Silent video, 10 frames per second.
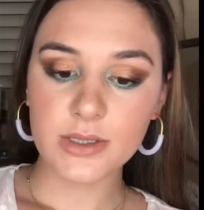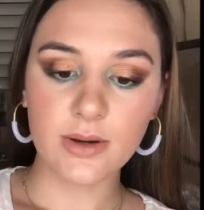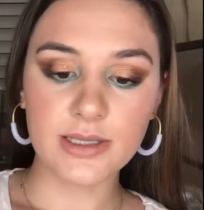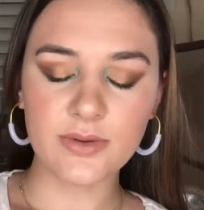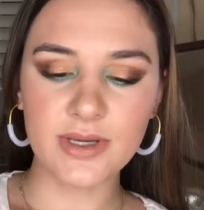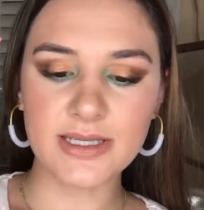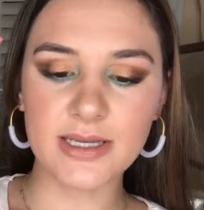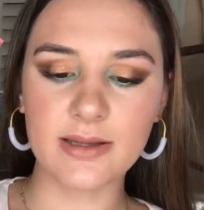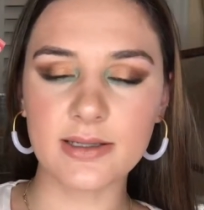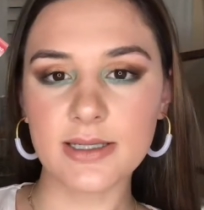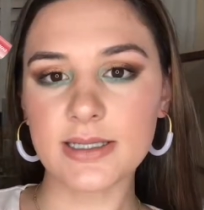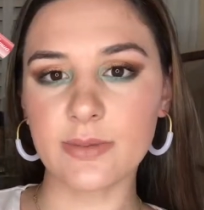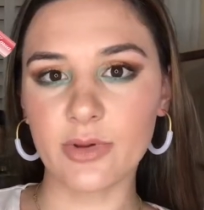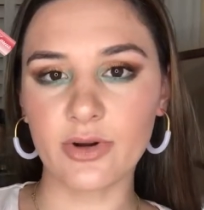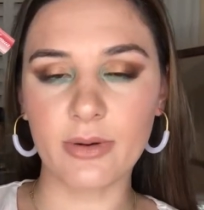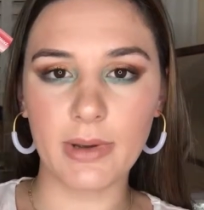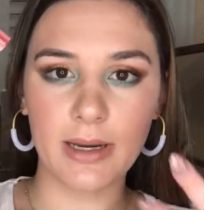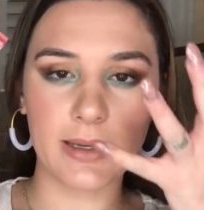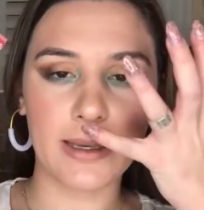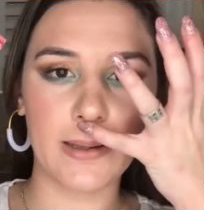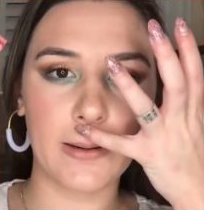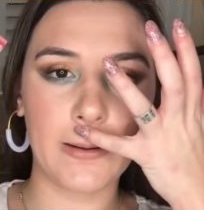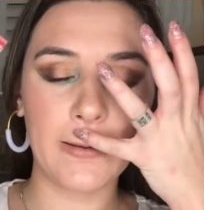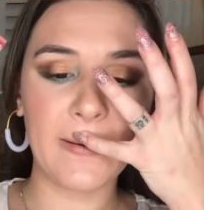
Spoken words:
So as you can see, this is similar to Mannequin.